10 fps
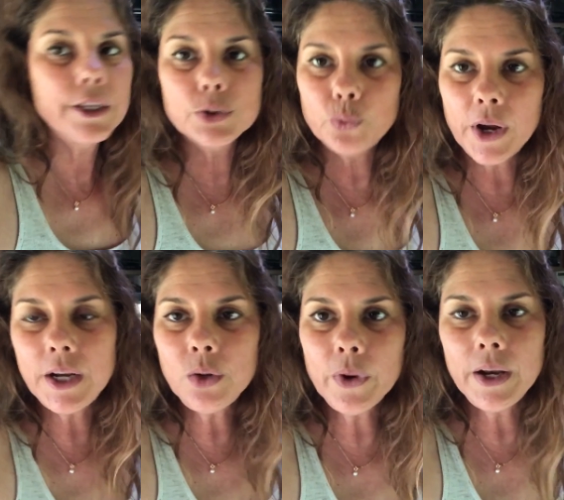It's
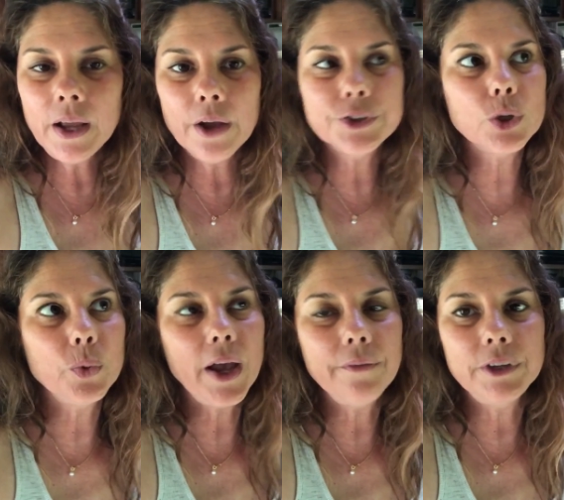raining right now, so
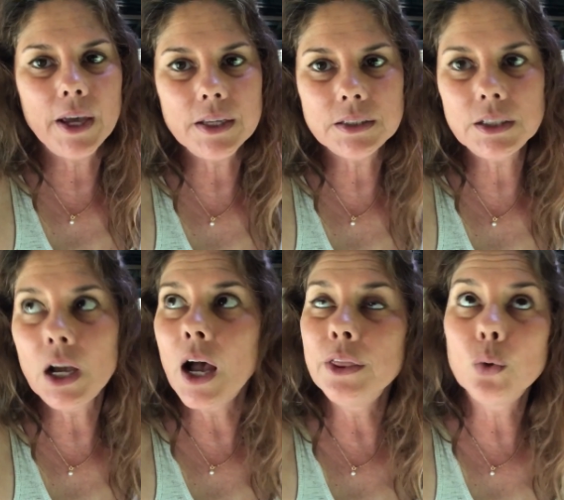we have the A
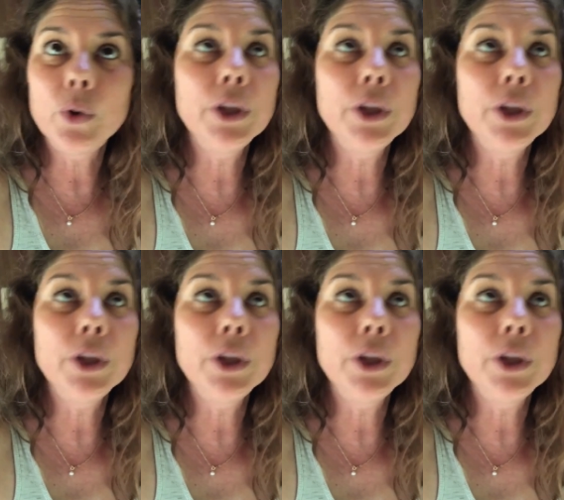C on, the